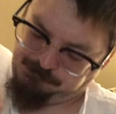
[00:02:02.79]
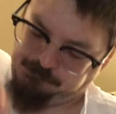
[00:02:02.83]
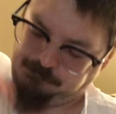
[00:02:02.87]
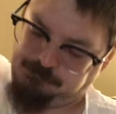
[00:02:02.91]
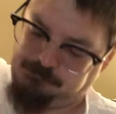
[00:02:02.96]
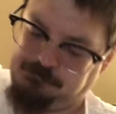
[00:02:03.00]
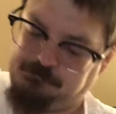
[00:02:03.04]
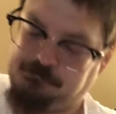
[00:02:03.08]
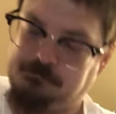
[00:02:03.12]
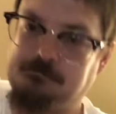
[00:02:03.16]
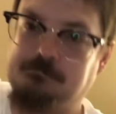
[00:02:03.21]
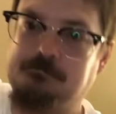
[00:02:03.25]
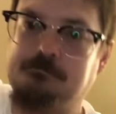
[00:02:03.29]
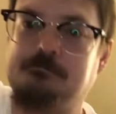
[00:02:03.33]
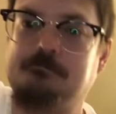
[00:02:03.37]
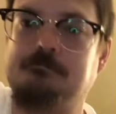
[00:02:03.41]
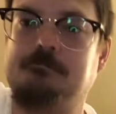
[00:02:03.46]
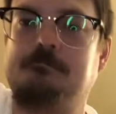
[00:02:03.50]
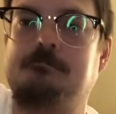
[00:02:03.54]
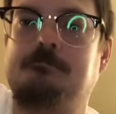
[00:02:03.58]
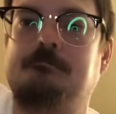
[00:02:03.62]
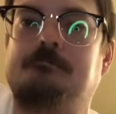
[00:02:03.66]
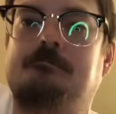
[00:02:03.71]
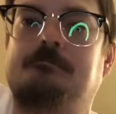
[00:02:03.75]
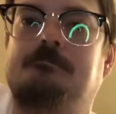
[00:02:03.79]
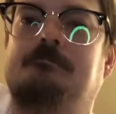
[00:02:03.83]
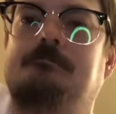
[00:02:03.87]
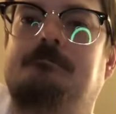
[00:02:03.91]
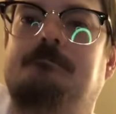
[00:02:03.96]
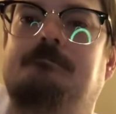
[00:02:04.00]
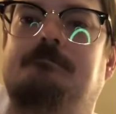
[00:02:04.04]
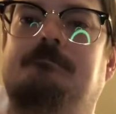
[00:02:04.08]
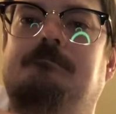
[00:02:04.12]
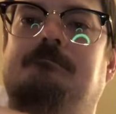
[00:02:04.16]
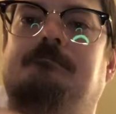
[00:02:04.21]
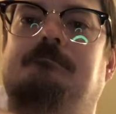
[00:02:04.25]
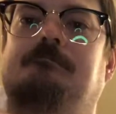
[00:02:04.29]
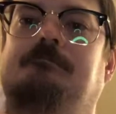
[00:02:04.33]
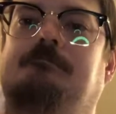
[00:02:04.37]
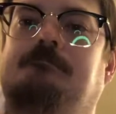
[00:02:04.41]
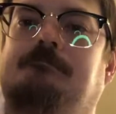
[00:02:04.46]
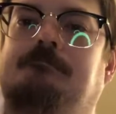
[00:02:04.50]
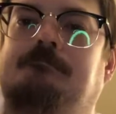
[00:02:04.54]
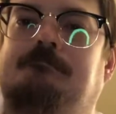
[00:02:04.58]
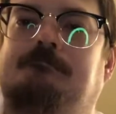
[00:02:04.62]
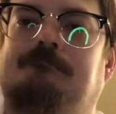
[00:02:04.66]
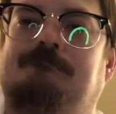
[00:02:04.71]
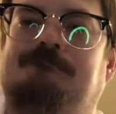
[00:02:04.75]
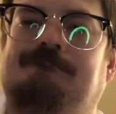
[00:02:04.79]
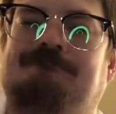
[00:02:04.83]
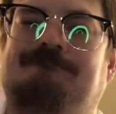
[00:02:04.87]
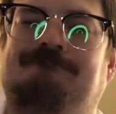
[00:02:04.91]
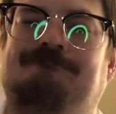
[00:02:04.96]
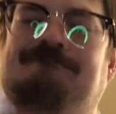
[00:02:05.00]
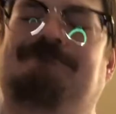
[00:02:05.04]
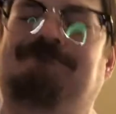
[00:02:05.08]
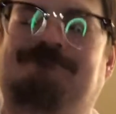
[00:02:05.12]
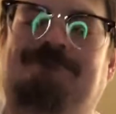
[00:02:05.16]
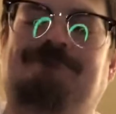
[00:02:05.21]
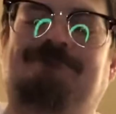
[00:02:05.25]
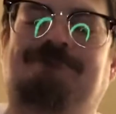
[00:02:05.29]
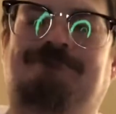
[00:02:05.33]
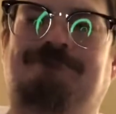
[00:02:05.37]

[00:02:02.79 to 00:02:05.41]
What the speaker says: (silence)